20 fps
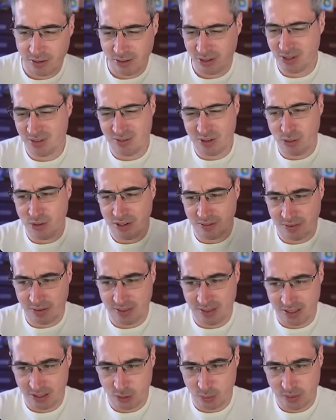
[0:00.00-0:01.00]
here, there's a few
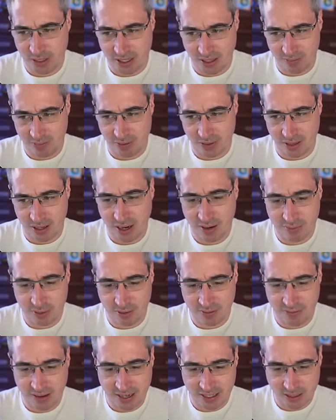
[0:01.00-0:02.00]
different things we need for the
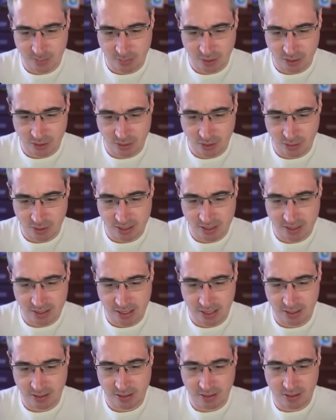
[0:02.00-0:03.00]
hover effect, but you'll notice
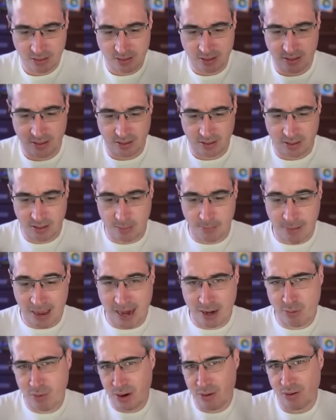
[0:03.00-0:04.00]
that the
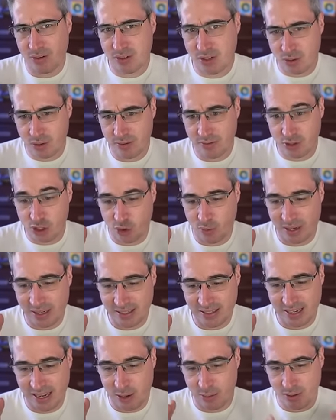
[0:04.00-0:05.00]
background sort of
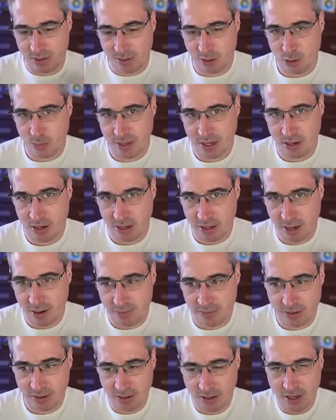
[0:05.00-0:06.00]
shrinks down a little bit on
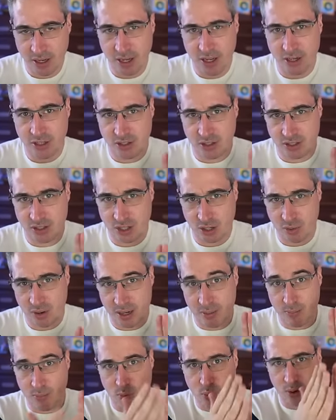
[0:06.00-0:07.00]
hover just to
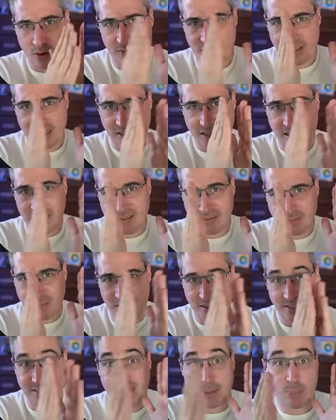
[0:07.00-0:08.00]
create more of like
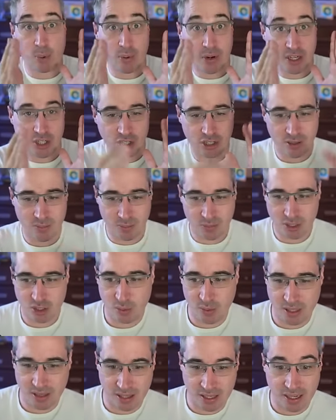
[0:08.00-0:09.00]
a separation
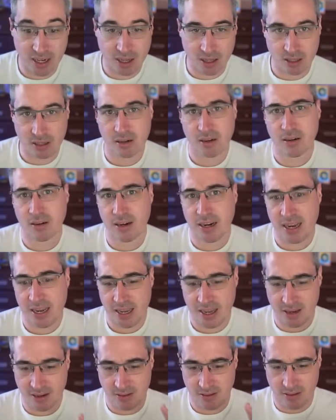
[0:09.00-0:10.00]
between the color
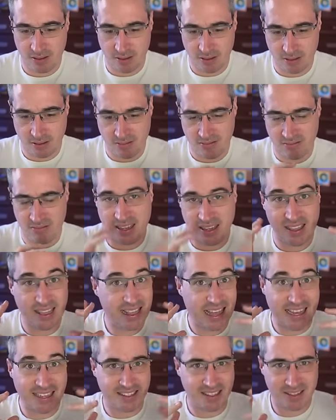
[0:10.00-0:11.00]
and the
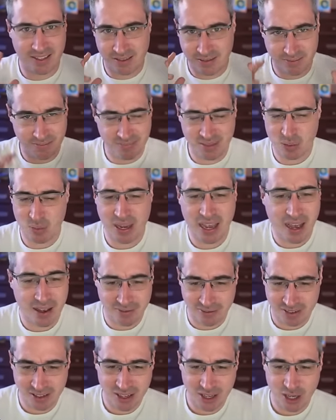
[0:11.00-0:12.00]
glass that we
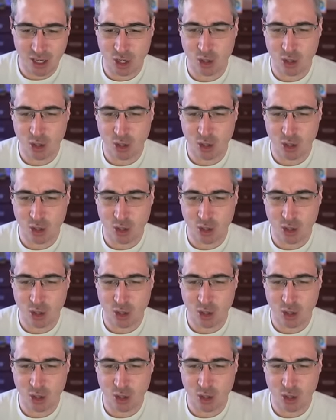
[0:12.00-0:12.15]
have,